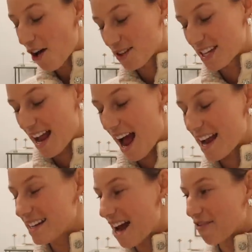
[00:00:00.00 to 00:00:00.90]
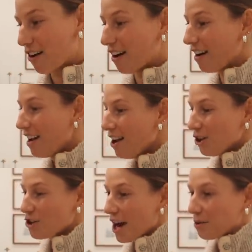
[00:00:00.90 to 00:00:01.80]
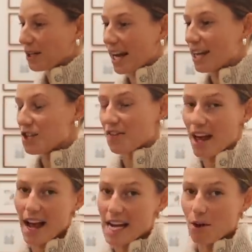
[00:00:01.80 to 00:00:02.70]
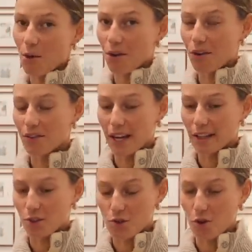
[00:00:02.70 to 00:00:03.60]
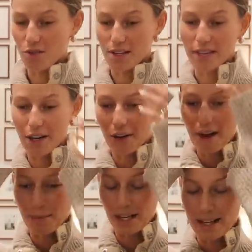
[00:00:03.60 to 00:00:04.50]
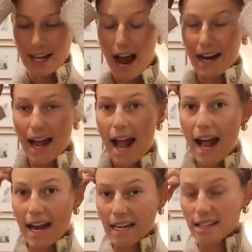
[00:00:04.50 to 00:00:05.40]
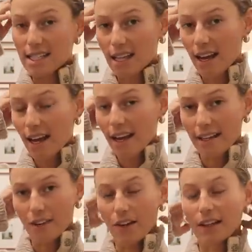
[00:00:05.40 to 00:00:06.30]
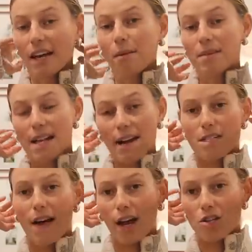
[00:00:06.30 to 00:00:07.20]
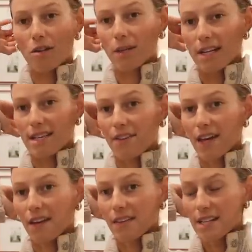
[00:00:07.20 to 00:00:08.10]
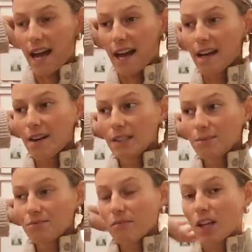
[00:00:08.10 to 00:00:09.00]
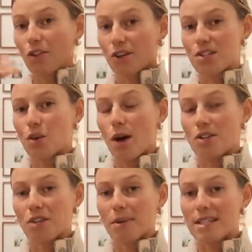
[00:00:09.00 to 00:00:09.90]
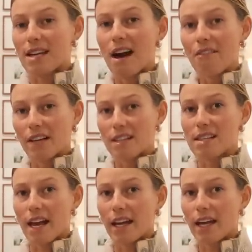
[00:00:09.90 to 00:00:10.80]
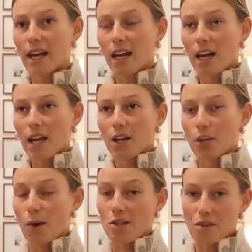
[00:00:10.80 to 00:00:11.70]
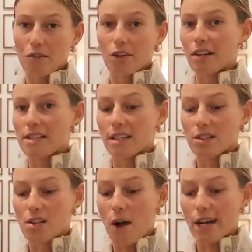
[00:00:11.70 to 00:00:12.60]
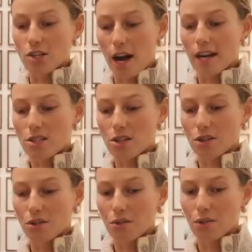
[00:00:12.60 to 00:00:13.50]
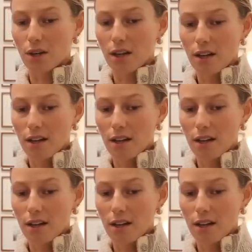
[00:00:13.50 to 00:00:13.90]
all I'll say. I never try to engage in the hate or like the trolls on the internet because I hate giving them satisfaction because at the end of the day, they're still watching my stuff and it's like you're watching for a reason. So I try to